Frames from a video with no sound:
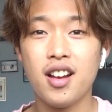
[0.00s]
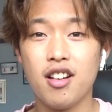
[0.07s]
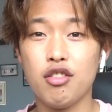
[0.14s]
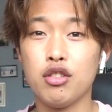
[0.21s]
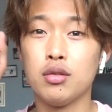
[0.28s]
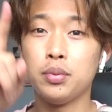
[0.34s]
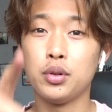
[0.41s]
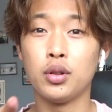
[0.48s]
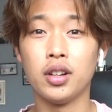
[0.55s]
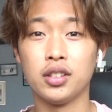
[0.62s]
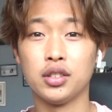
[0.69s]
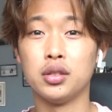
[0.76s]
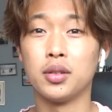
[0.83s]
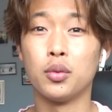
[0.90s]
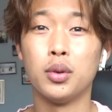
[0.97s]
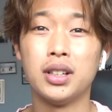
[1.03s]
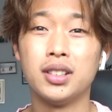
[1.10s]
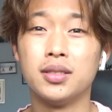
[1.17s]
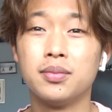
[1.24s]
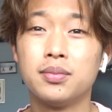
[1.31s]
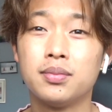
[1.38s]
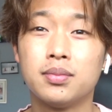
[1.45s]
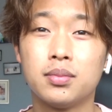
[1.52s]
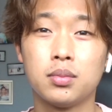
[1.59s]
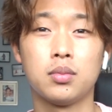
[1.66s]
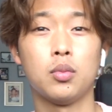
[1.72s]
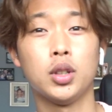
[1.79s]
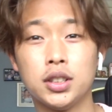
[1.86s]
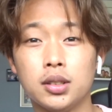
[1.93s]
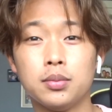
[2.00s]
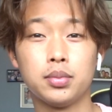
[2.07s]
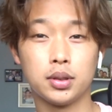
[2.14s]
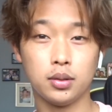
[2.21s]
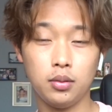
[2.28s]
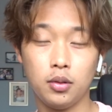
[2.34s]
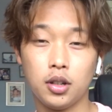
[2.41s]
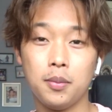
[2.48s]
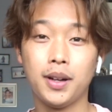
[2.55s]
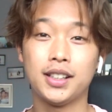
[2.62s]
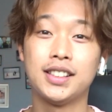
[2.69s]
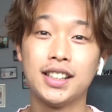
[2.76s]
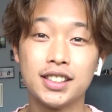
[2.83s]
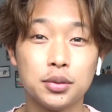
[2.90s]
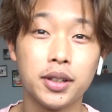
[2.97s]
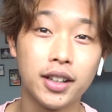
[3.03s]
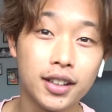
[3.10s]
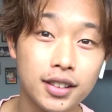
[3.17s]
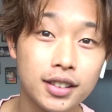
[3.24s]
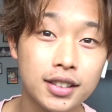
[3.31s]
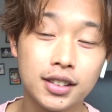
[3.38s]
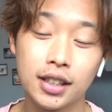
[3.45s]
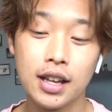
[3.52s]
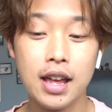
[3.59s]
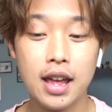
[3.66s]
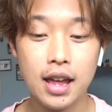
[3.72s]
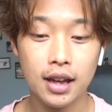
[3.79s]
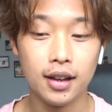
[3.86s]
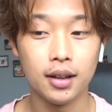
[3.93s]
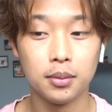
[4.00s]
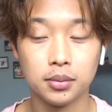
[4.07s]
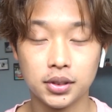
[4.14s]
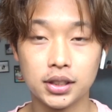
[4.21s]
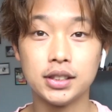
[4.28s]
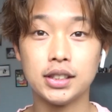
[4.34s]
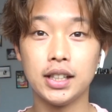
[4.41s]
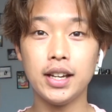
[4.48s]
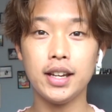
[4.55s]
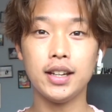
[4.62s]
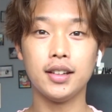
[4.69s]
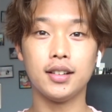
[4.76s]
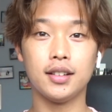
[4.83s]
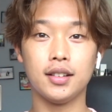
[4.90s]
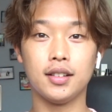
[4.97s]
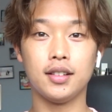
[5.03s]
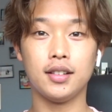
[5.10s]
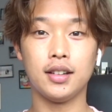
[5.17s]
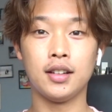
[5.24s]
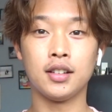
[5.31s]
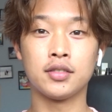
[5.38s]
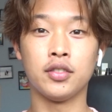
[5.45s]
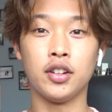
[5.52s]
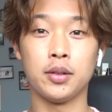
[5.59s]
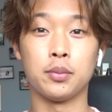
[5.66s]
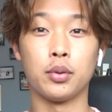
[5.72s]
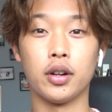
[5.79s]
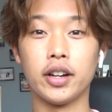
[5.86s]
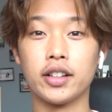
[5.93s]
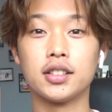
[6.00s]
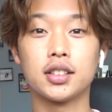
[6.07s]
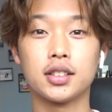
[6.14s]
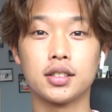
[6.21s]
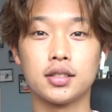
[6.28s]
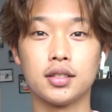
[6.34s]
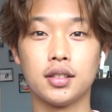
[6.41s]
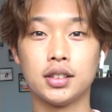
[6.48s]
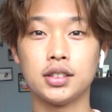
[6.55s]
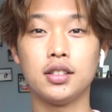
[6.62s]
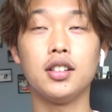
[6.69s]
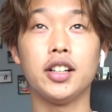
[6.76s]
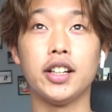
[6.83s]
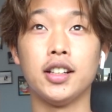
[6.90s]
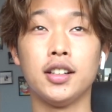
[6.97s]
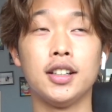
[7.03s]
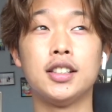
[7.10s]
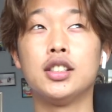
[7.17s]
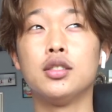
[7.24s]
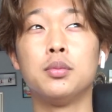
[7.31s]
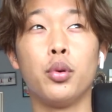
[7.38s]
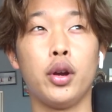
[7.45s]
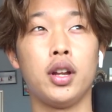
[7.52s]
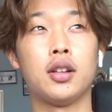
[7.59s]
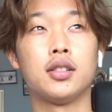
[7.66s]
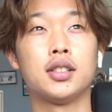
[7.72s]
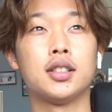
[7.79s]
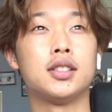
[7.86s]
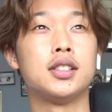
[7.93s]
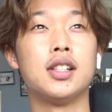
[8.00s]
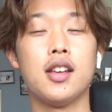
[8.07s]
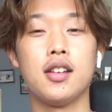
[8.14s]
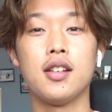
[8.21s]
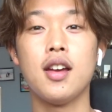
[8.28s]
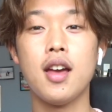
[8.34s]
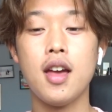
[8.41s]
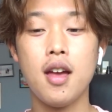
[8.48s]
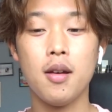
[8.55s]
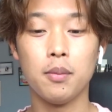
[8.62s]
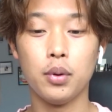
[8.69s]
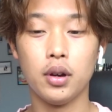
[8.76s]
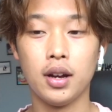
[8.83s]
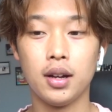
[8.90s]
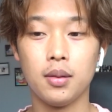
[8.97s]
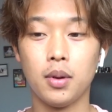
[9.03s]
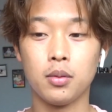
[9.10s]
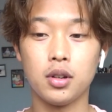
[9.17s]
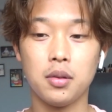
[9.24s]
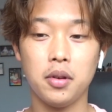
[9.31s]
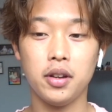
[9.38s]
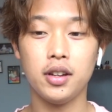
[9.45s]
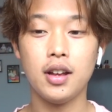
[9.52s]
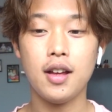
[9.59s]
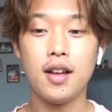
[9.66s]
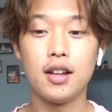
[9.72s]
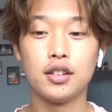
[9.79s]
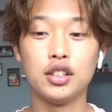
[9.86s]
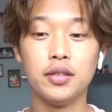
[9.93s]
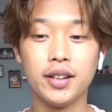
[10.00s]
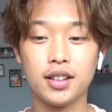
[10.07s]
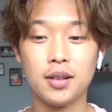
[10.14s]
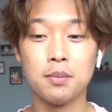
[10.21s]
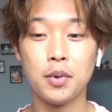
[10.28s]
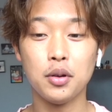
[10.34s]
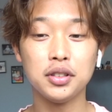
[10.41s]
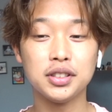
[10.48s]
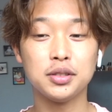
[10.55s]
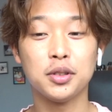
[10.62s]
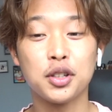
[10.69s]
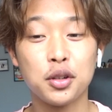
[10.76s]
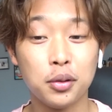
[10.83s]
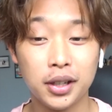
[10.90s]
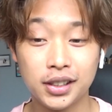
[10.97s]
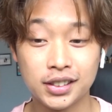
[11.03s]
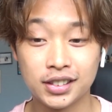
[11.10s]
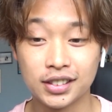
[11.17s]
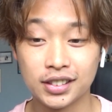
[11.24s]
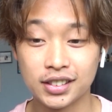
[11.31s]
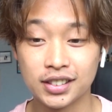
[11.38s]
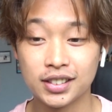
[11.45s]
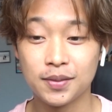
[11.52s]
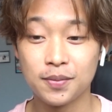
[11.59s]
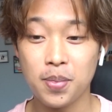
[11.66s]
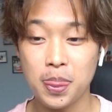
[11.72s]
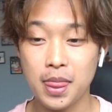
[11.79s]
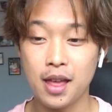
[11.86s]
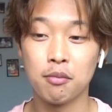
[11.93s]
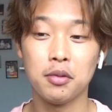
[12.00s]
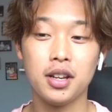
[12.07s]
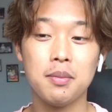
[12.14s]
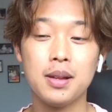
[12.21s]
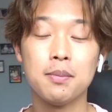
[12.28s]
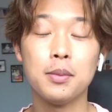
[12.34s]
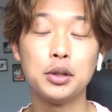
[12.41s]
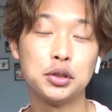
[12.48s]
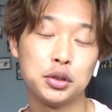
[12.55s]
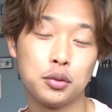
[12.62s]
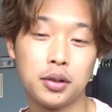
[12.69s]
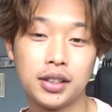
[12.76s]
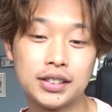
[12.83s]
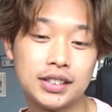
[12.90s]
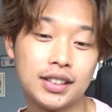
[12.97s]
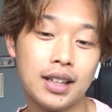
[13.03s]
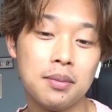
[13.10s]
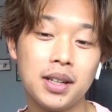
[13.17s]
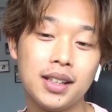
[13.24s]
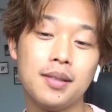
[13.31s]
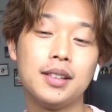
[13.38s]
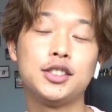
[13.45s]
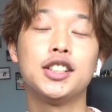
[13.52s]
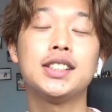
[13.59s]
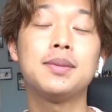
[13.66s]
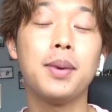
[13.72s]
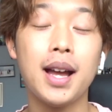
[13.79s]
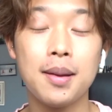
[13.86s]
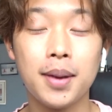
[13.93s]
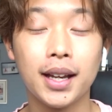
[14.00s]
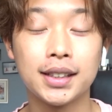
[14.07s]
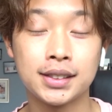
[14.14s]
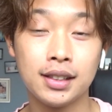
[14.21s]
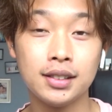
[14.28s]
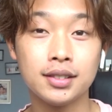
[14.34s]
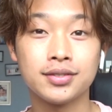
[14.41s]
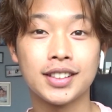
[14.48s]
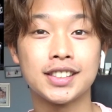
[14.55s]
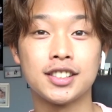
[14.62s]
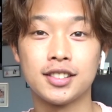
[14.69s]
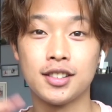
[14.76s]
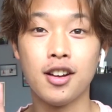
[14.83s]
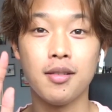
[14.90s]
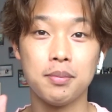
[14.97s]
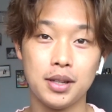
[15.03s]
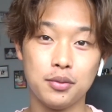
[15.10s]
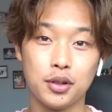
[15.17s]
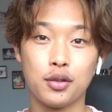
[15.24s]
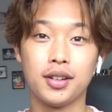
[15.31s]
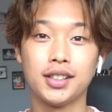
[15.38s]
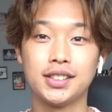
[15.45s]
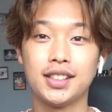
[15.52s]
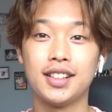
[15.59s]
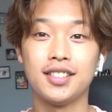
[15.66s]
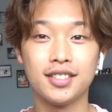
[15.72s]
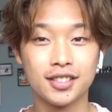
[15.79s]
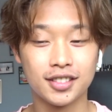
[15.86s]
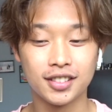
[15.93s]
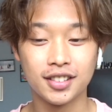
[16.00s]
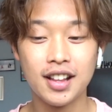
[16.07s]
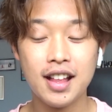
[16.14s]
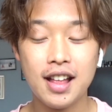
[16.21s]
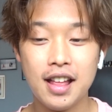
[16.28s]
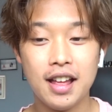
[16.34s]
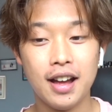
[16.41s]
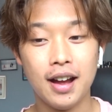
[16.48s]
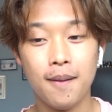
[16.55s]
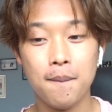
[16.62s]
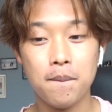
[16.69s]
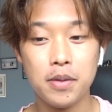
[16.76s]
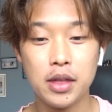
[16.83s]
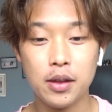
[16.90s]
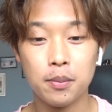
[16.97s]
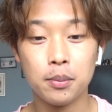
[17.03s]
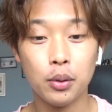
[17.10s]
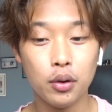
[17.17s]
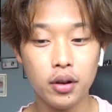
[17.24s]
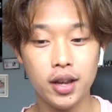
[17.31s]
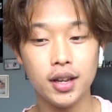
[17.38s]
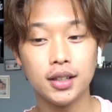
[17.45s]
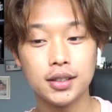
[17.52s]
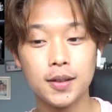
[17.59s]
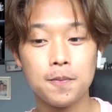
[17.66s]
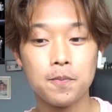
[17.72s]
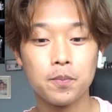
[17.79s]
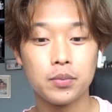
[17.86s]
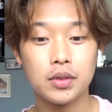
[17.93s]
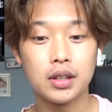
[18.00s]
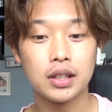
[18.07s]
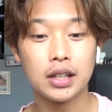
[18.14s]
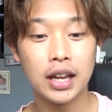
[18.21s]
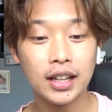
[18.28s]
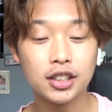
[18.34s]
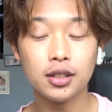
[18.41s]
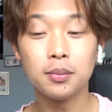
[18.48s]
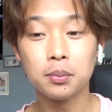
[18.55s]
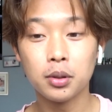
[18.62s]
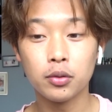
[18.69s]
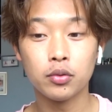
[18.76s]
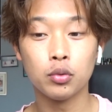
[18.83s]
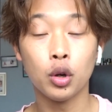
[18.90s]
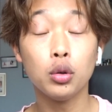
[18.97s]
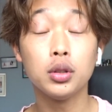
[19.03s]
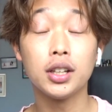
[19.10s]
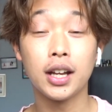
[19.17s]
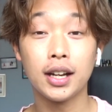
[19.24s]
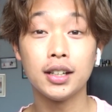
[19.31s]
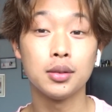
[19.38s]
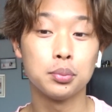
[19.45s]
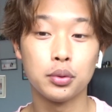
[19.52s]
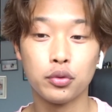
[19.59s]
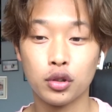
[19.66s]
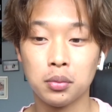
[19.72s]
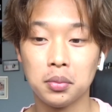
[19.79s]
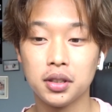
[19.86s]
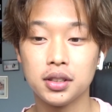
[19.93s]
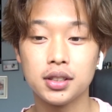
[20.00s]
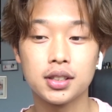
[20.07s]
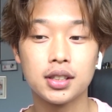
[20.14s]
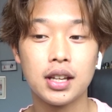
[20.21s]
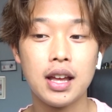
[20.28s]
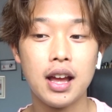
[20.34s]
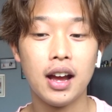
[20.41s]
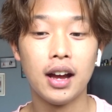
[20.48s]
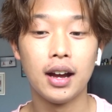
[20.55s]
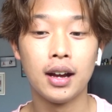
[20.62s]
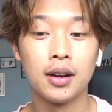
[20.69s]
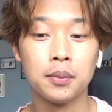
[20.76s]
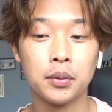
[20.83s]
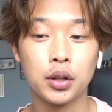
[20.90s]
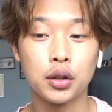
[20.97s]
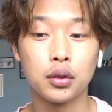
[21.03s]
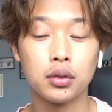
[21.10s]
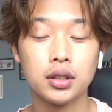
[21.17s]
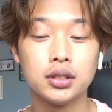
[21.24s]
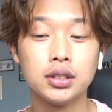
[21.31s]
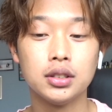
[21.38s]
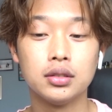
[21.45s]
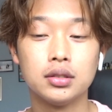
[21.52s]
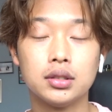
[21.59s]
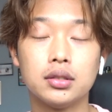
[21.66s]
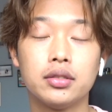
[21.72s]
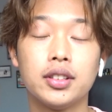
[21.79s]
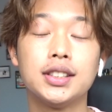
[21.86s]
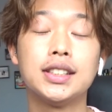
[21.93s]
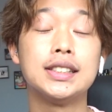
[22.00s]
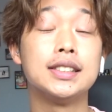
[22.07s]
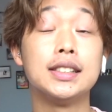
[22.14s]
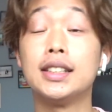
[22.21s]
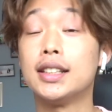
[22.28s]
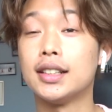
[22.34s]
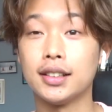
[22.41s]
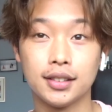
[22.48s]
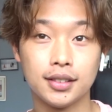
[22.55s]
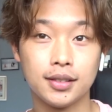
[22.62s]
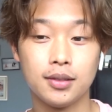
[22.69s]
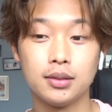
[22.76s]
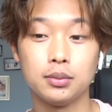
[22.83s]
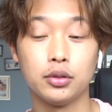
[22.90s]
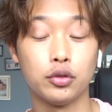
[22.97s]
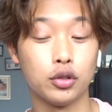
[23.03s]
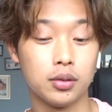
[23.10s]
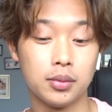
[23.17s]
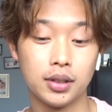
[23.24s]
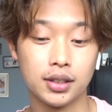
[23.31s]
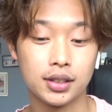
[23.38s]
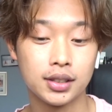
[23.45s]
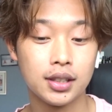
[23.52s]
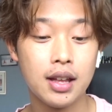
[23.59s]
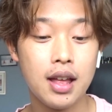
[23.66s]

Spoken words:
I hope you guys are doing well. What's up? Welcome back to Dance Reacts. Today it looks very bright. Sorry, it's so bright outside today. But I'm gonna be doing the most requested. And when I mean most requested, I mean just by myself. It's not being requested at all. The BOYZ Road to Kingdom performance. The QUASI Una FANTASIA performance.